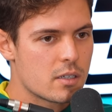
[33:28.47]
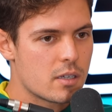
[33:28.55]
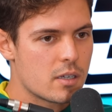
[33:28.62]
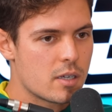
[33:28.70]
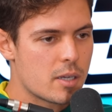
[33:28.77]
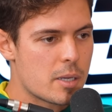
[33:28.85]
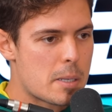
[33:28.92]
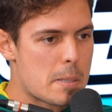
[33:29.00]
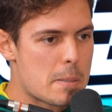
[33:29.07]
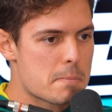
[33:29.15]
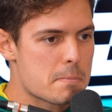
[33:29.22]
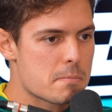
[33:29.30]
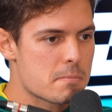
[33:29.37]

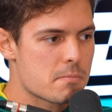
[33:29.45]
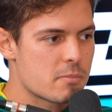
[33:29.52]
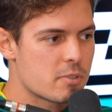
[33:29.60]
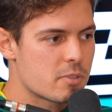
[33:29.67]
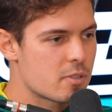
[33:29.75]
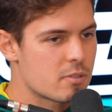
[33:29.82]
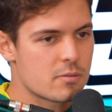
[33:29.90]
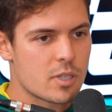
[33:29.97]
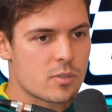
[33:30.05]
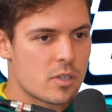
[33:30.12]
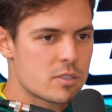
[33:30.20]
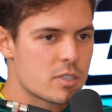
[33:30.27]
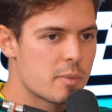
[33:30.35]
Um, you know Red
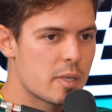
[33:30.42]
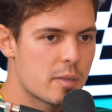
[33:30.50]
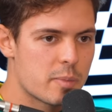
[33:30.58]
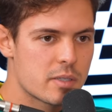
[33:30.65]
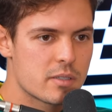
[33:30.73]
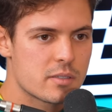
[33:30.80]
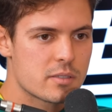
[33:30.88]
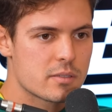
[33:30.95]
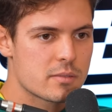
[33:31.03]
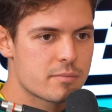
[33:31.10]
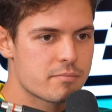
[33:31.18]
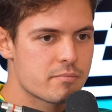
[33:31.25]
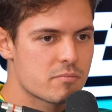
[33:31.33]
Hot Chili Peppers,
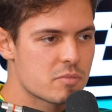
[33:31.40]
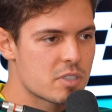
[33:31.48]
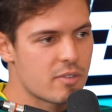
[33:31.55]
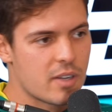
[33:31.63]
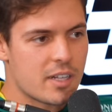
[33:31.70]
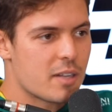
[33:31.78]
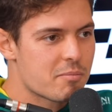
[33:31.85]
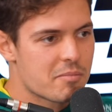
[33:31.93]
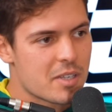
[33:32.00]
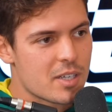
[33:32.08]
stuff like that.